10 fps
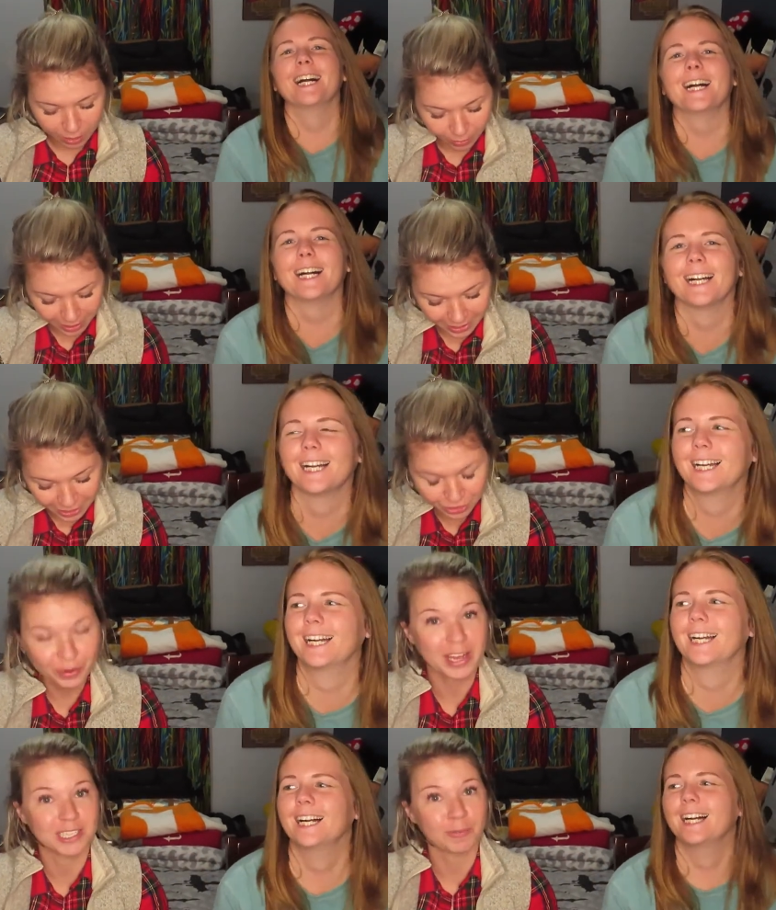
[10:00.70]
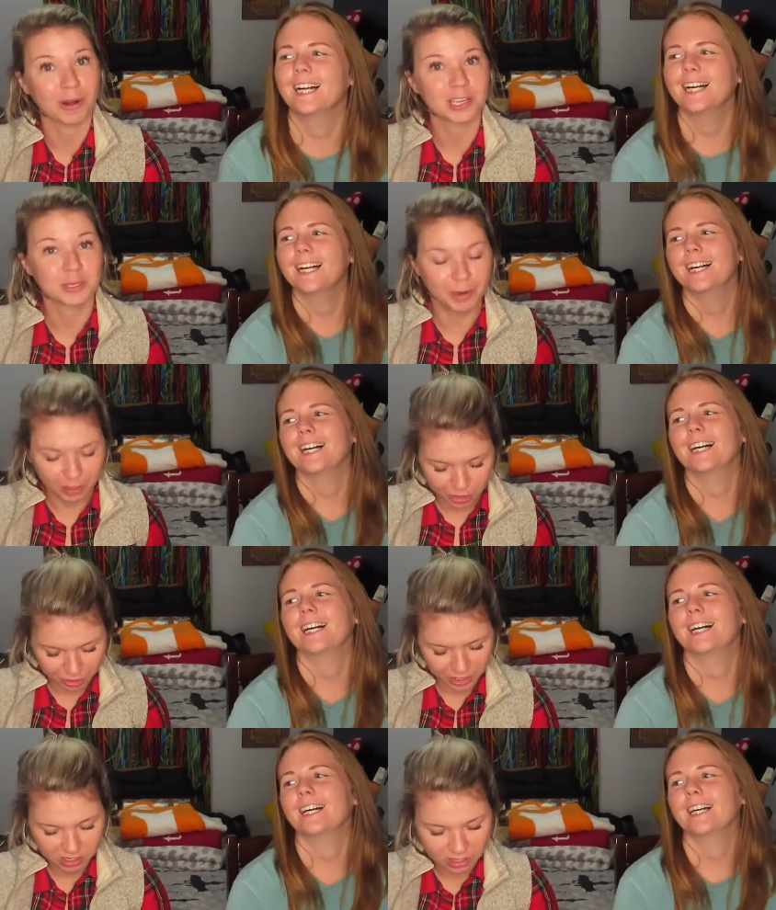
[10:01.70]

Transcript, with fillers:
Speaker 1: I wanted a Jurassic Park spirit jersey